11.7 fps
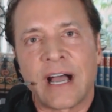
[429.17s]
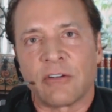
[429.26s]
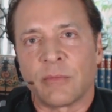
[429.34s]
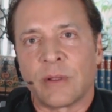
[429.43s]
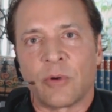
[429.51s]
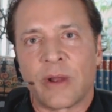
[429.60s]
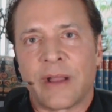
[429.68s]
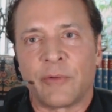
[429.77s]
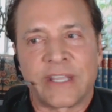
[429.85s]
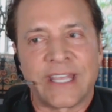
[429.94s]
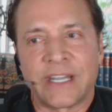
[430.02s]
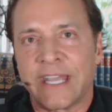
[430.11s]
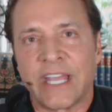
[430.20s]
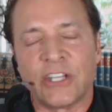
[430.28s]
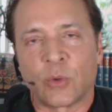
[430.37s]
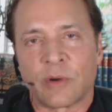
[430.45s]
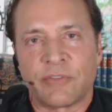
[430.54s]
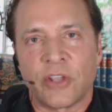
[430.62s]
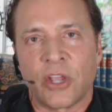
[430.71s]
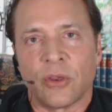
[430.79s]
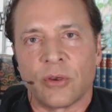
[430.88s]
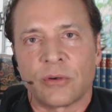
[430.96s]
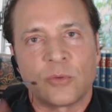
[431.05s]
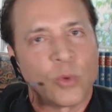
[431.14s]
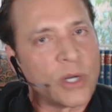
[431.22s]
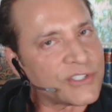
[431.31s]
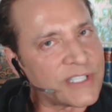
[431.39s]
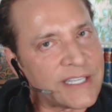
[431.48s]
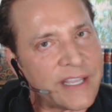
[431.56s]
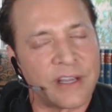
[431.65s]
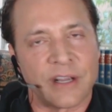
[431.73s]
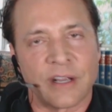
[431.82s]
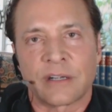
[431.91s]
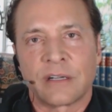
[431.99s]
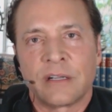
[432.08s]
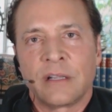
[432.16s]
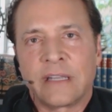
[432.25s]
I remember I would get an annual review once a year.